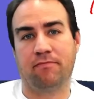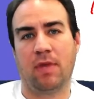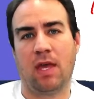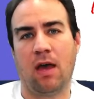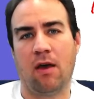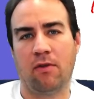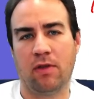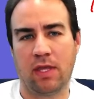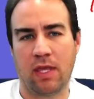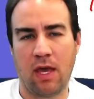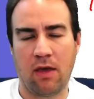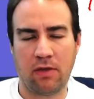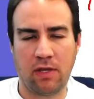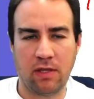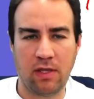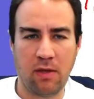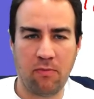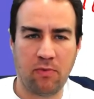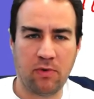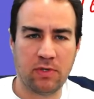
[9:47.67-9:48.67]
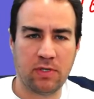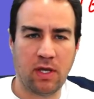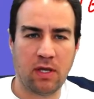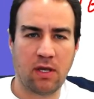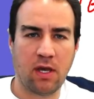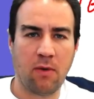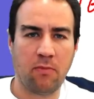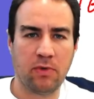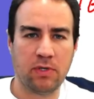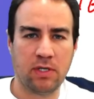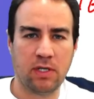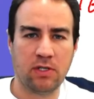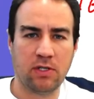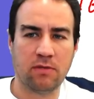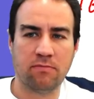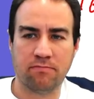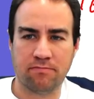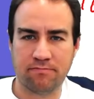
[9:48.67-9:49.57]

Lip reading: how to calculate percent composition.